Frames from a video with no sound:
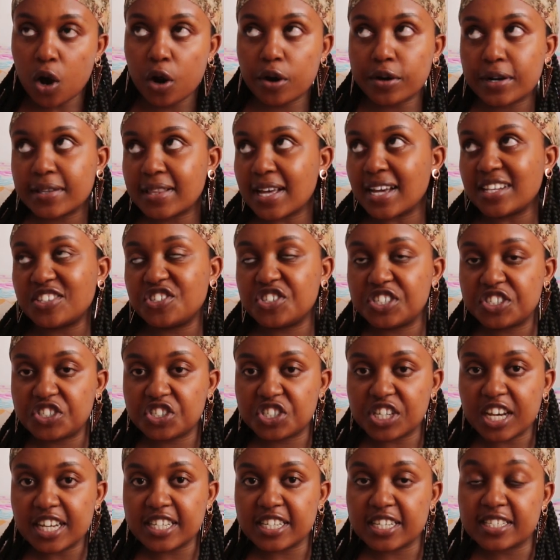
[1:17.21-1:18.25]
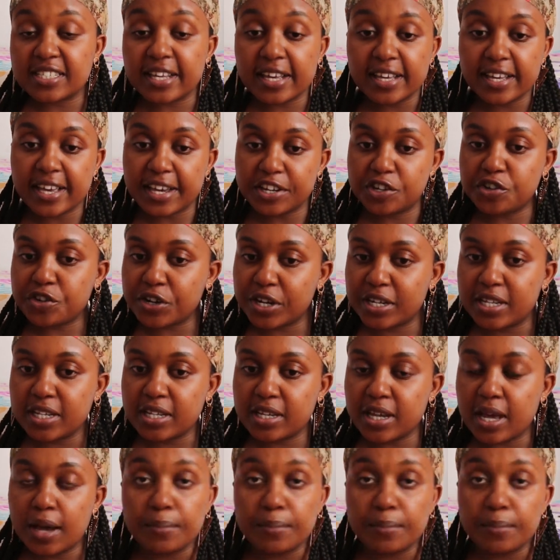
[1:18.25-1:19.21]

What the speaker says: or rather chit chat, as I get ready.